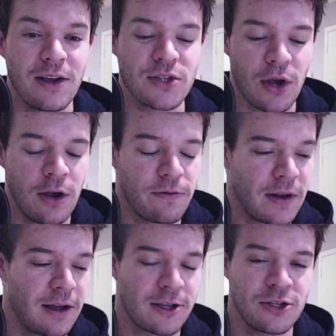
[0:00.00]
So hopefully
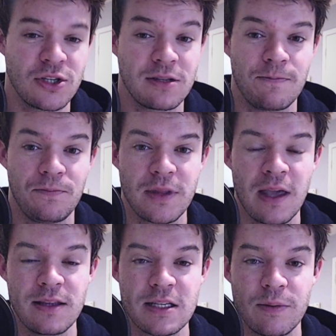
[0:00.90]
I can just get in
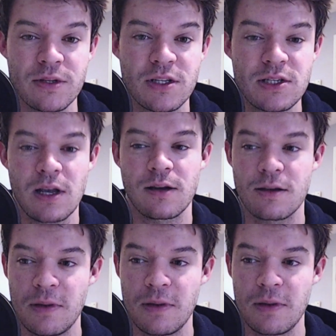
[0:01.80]
someone's suck and
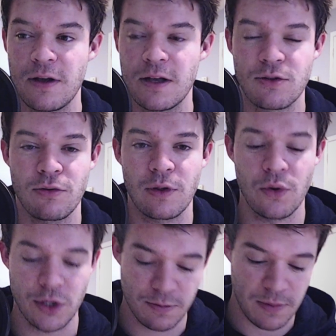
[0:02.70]
be fast through the
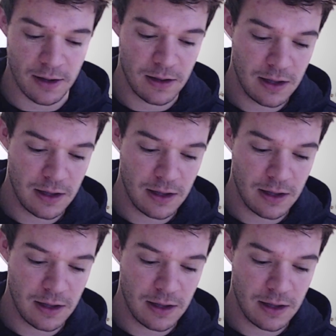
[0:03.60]
corners. But